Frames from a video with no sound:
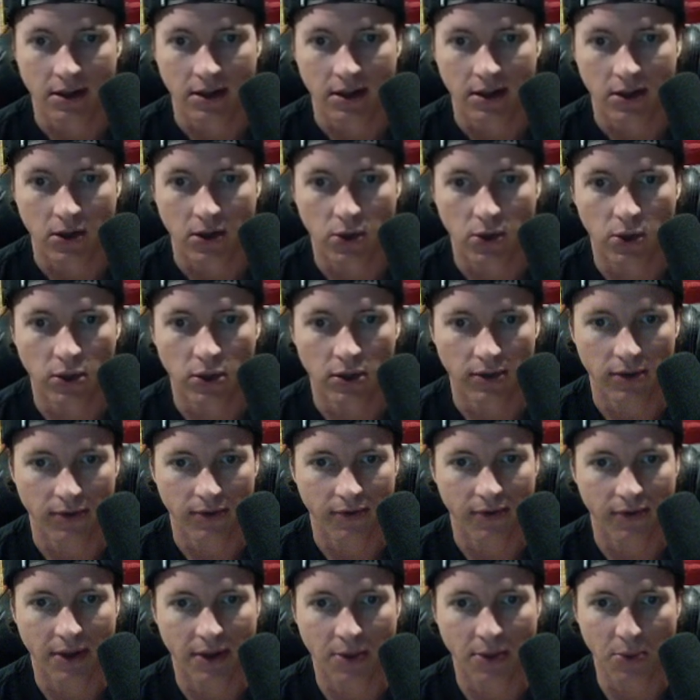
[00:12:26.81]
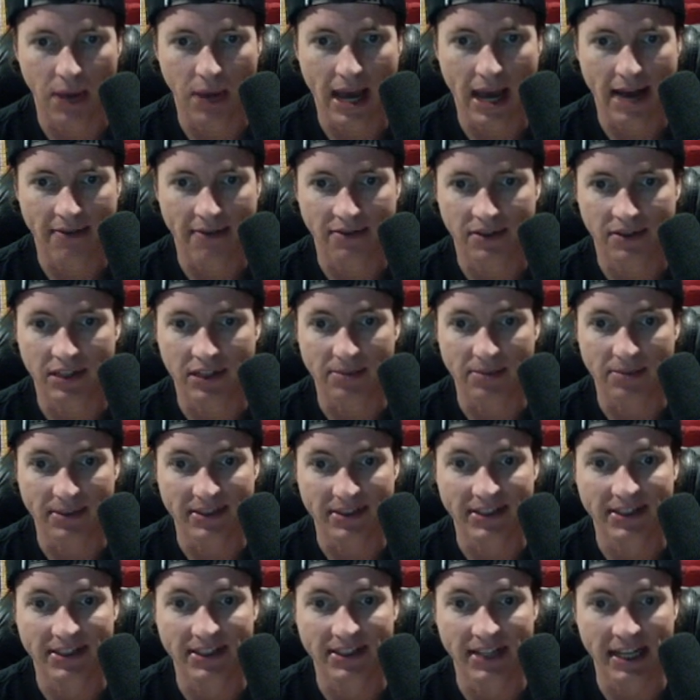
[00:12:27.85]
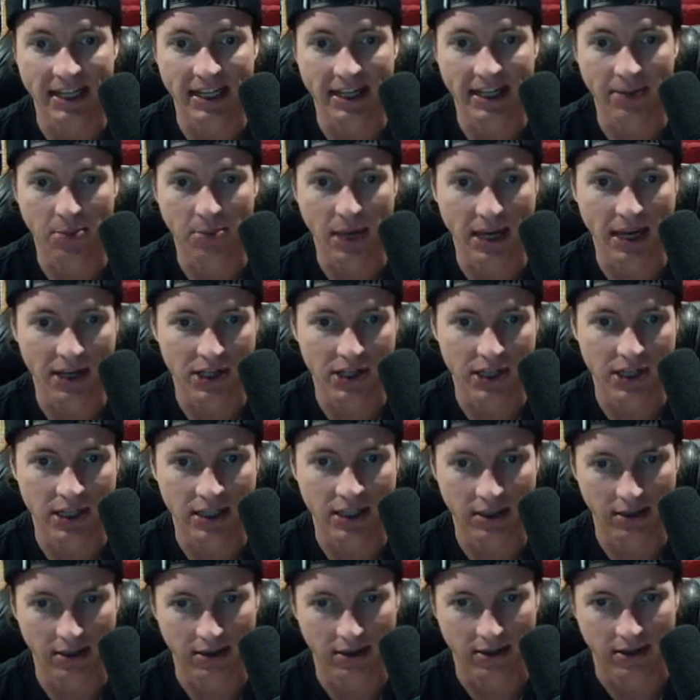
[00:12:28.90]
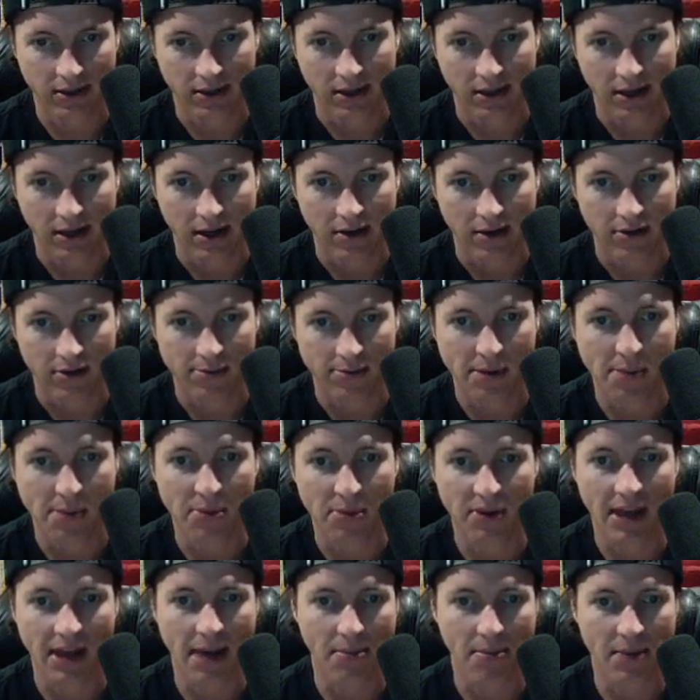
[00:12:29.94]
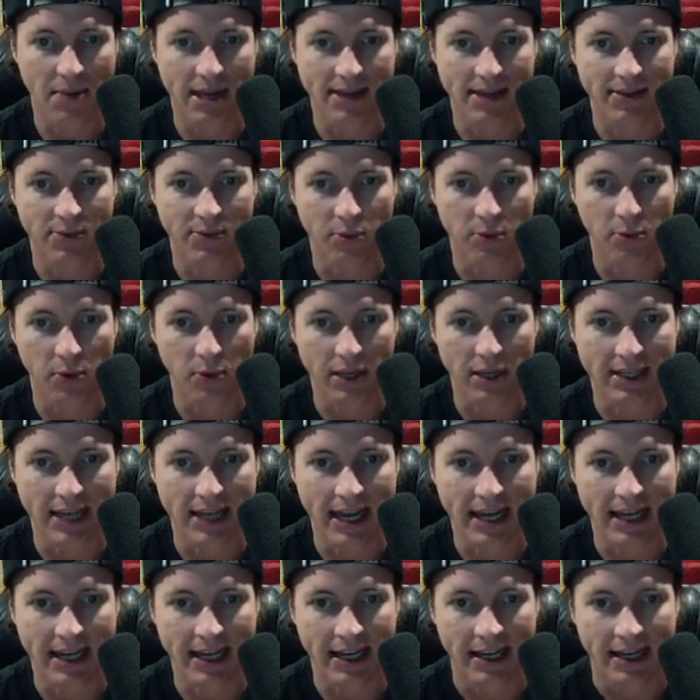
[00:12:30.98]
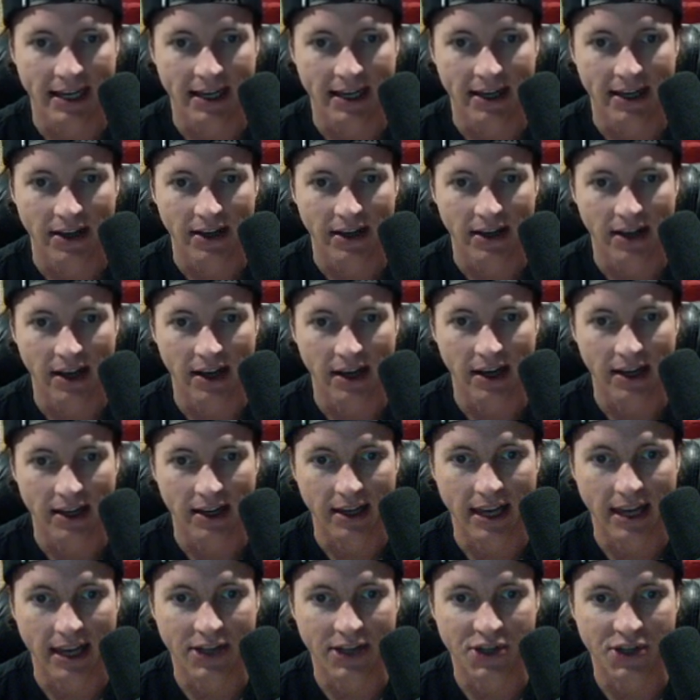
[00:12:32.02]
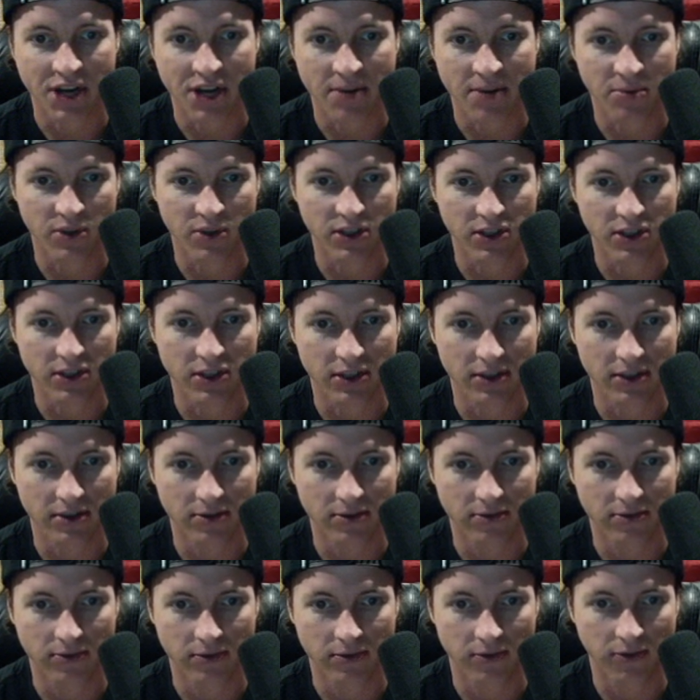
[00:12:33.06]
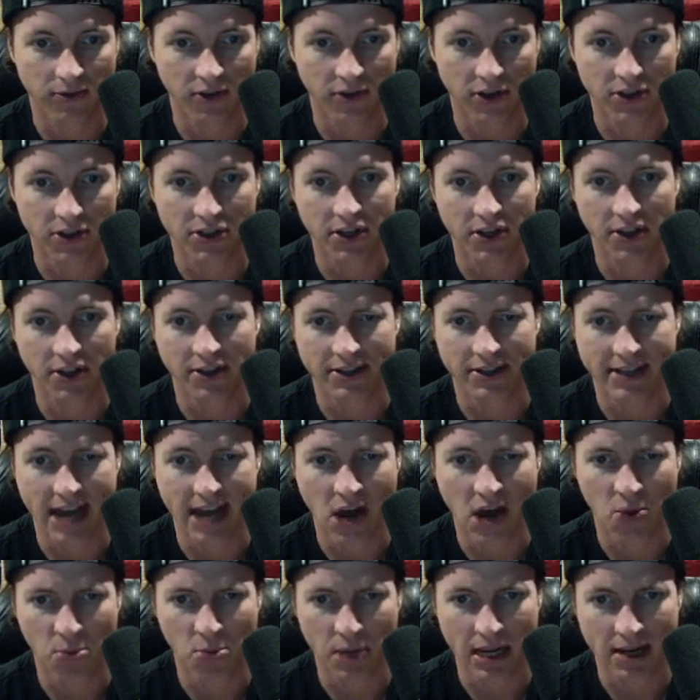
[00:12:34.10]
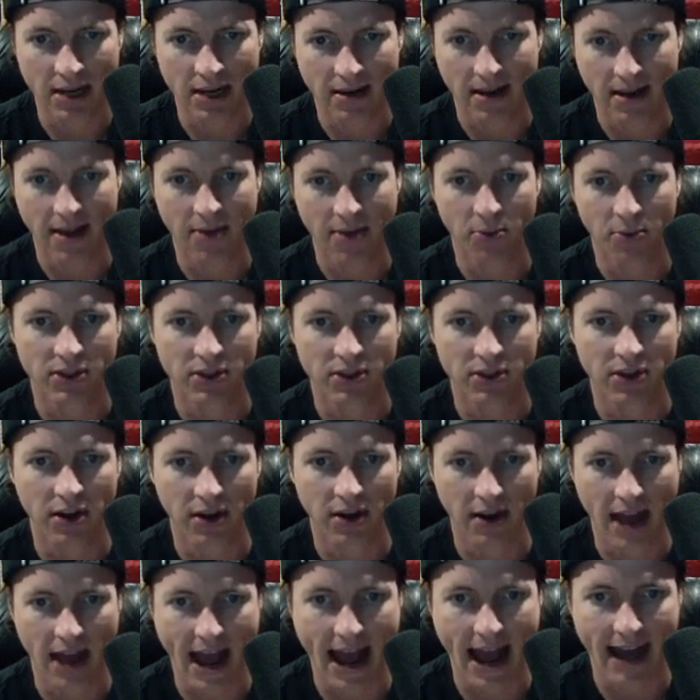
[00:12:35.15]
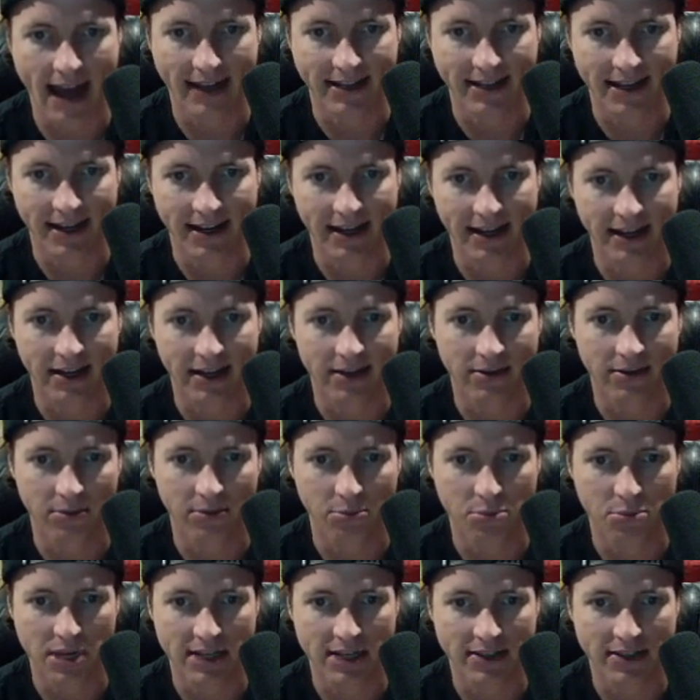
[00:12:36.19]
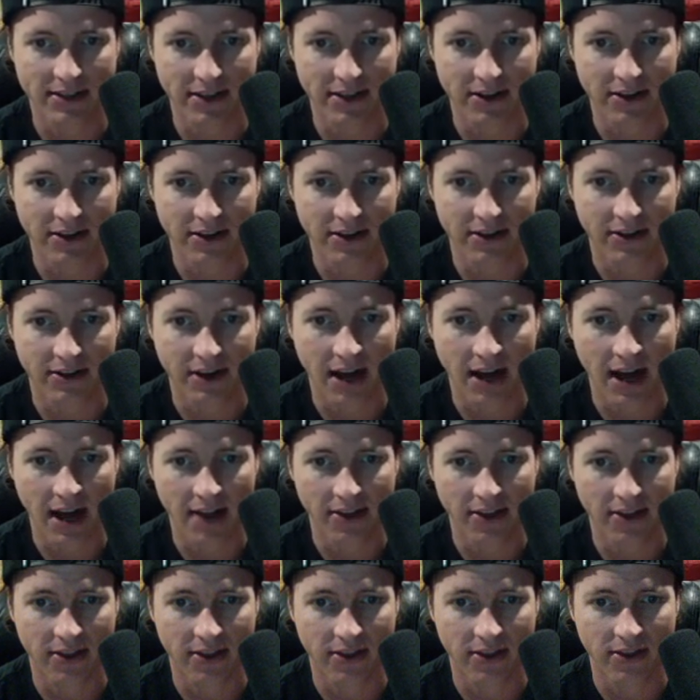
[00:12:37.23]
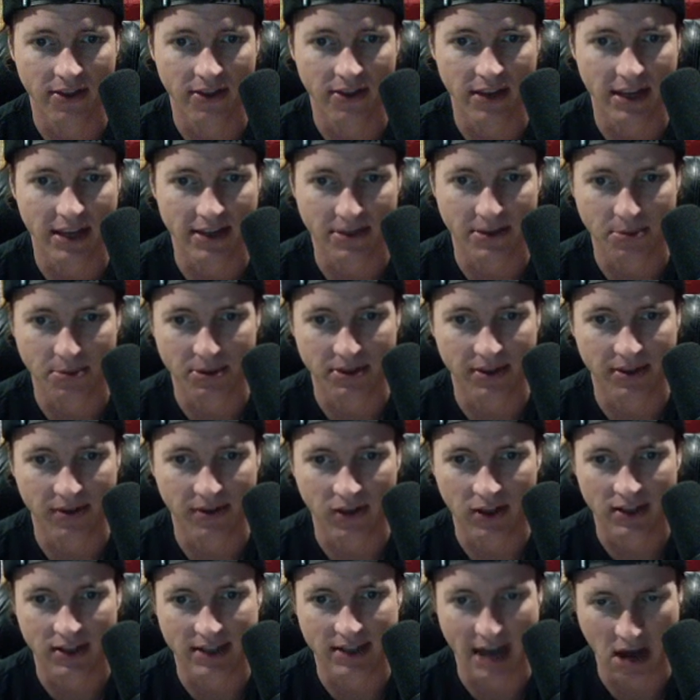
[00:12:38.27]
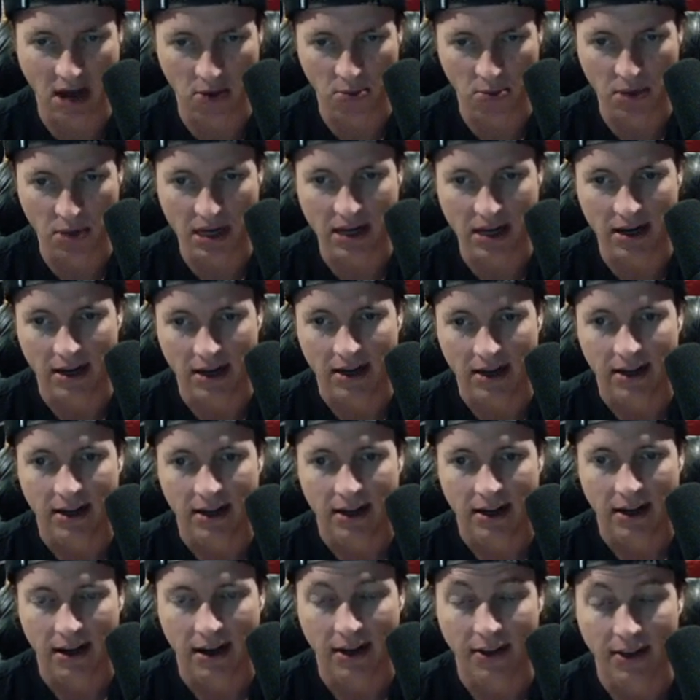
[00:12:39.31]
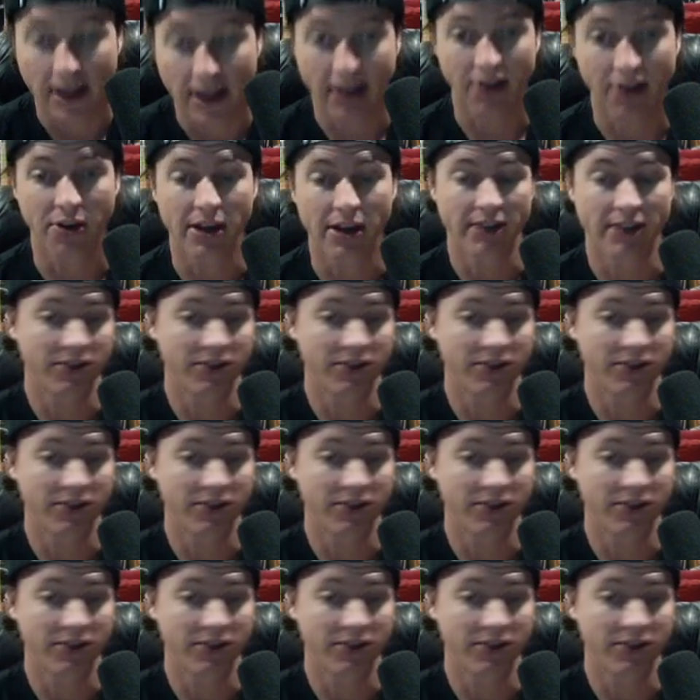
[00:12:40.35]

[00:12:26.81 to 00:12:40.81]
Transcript: Cool. Then we have some syncopation. Remember, that means when we take uh, kick drum, which is first on the downbeat, and then we start accenting beats that are not the specific downbeat. Uh, that creates a